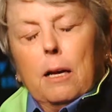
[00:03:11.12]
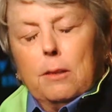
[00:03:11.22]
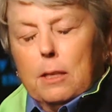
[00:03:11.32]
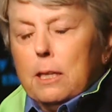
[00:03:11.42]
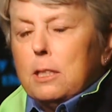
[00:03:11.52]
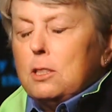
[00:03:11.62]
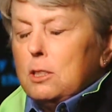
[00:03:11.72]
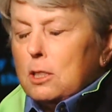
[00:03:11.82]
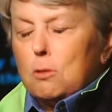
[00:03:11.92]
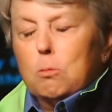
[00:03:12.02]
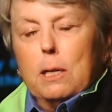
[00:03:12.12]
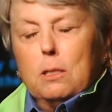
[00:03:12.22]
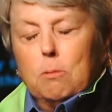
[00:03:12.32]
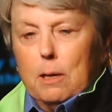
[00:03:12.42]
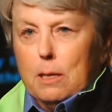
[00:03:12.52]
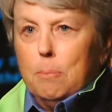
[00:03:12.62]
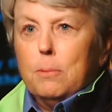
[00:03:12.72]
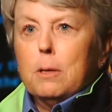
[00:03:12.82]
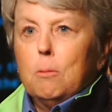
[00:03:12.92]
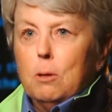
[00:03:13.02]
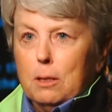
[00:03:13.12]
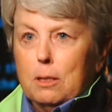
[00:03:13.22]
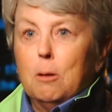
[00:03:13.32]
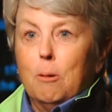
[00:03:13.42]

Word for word: I think it just ranks right up there with